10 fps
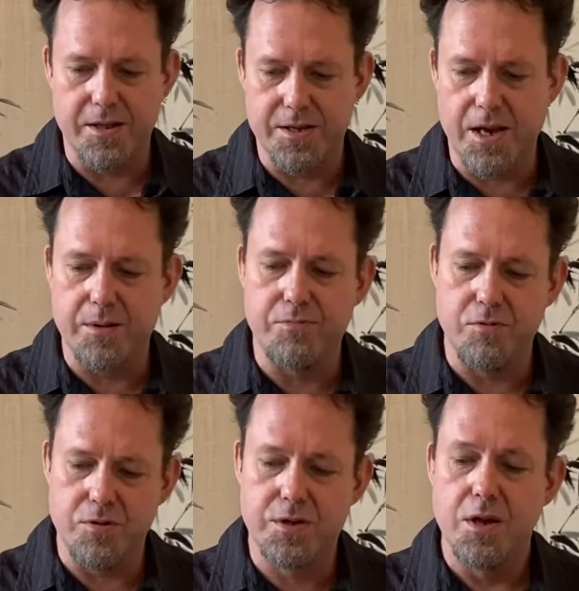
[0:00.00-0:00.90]
the second
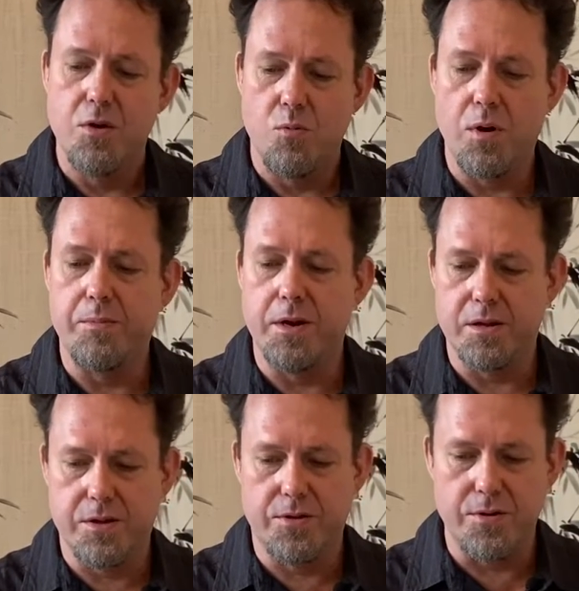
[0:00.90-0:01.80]
brew is 1
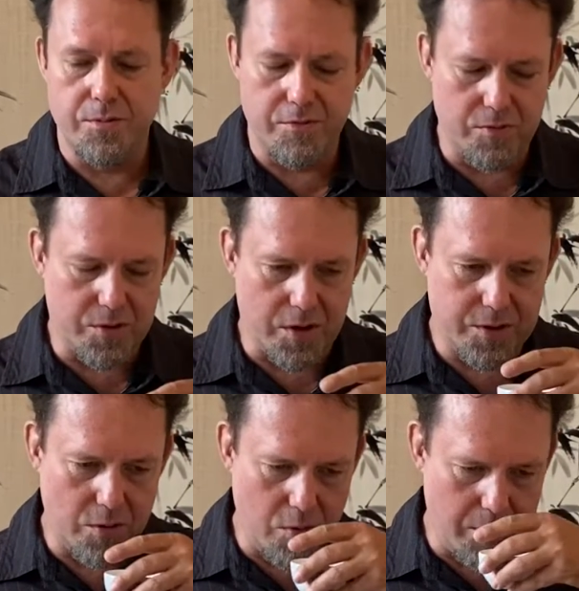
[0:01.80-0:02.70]
minute. The third brew is
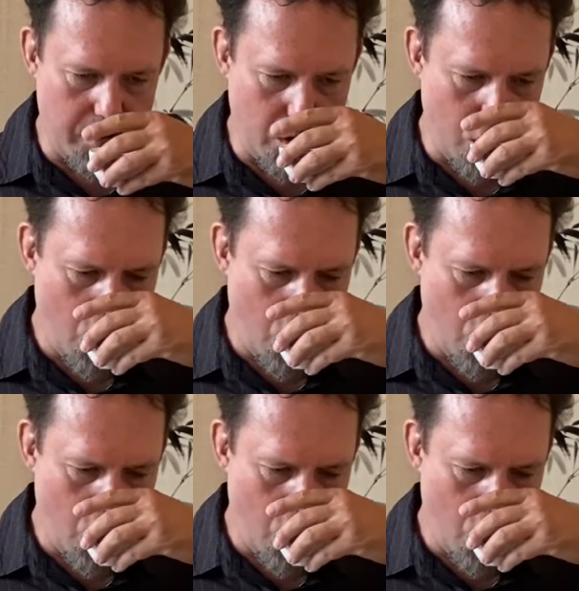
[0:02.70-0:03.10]
also 1 minute.